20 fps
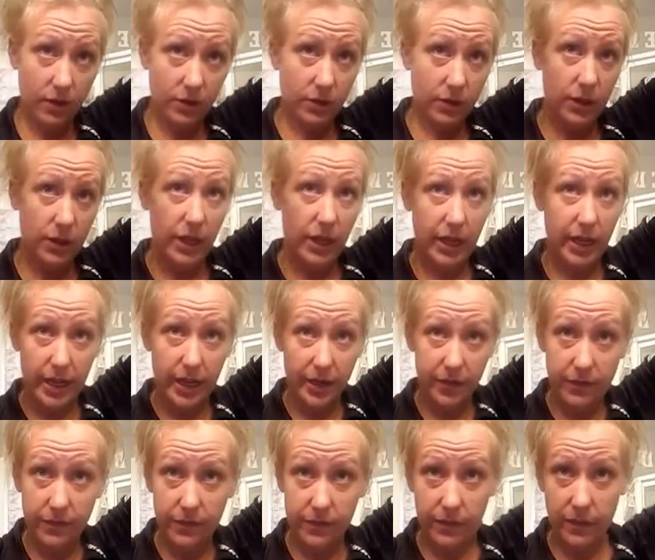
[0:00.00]
Okay.
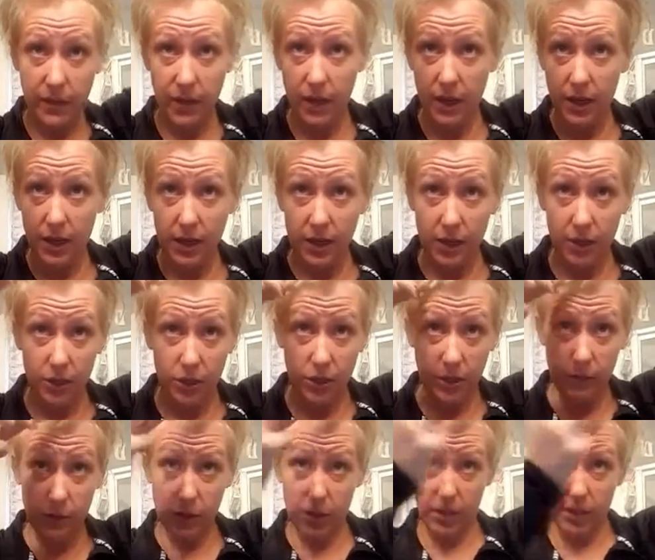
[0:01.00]
So
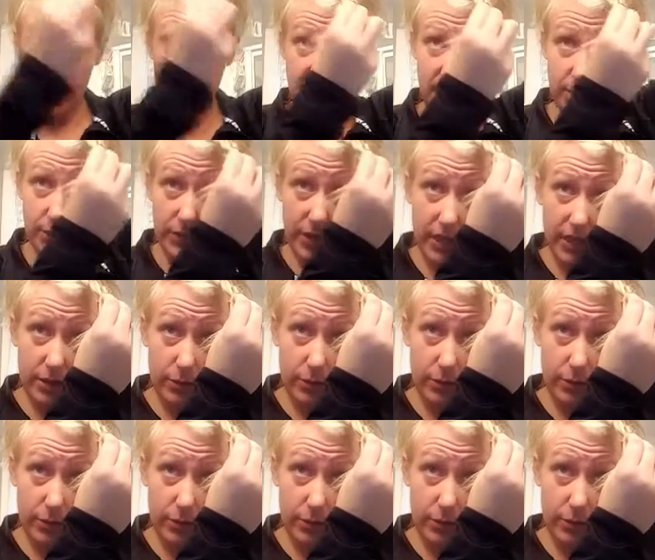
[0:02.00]
I'm just going to keep kind of